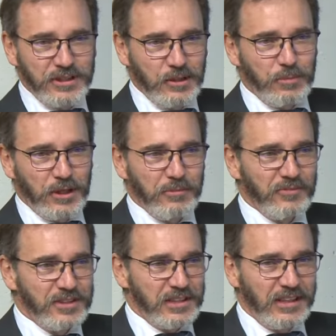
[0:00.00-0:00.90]
at the bottom of
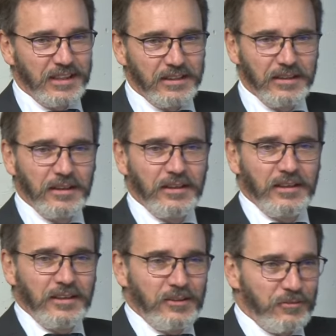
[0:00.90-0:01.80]
this slide.
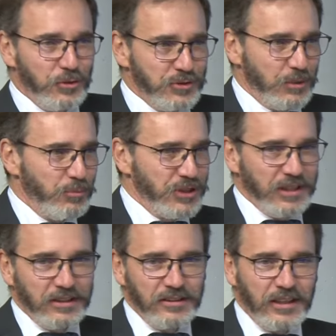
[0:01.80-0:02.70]
The views I'm
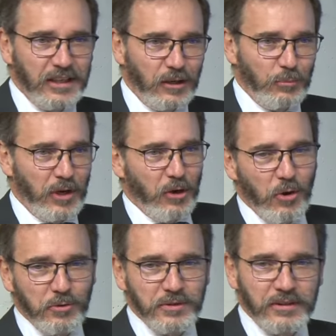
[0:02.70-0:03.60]
presenting today are my
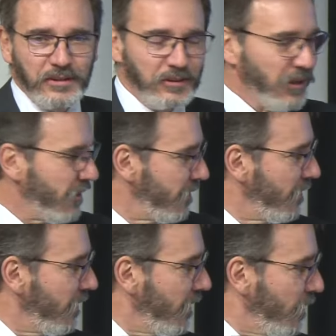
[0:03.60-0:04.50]
own. They are not
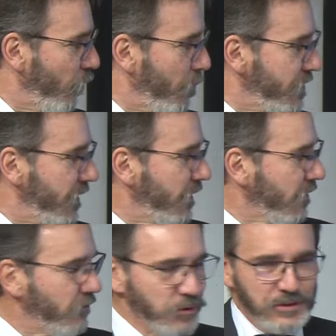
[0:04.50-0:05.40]
representing
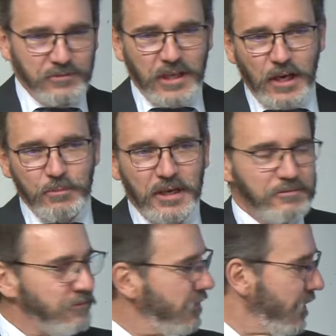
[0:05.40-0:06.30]
the views of the IMF,
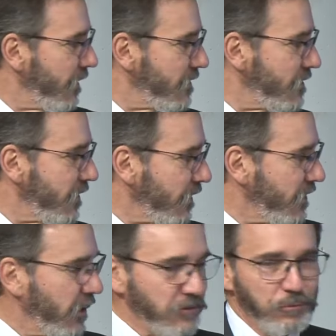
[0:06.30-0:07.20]
its
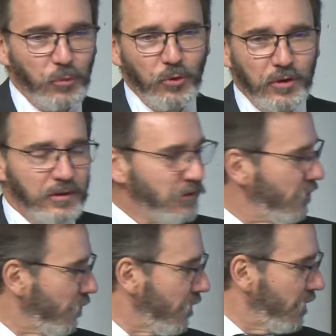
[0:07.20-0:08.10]
executive board,
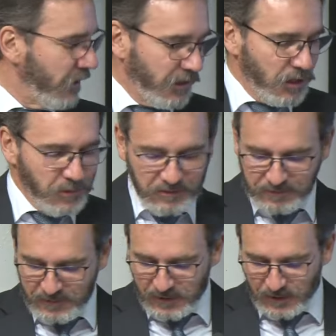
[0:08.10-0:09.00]
or IMF
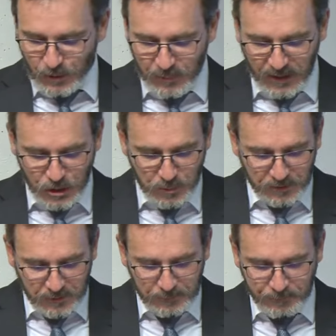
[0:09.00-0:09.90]

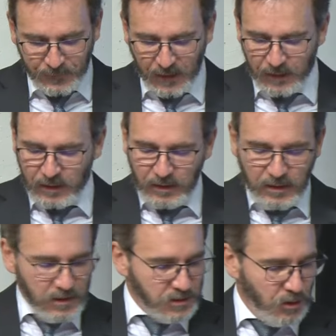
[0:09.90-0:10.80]
management.
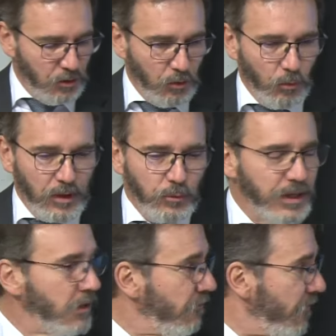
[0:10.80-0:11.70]
So when
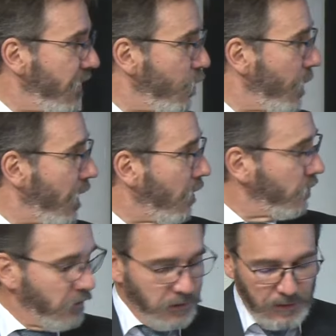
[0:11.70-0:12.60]
we think
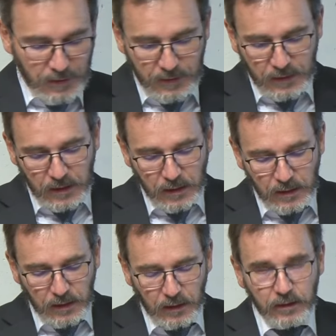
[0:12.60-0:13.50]
about the
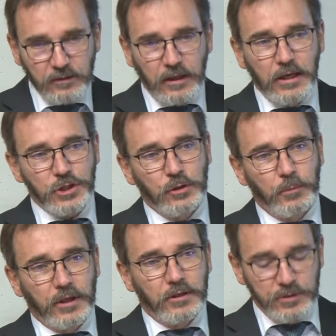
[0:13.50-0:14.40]
international
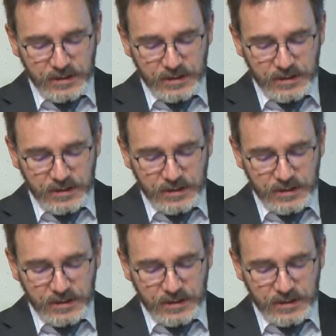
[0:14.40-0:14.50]
monetary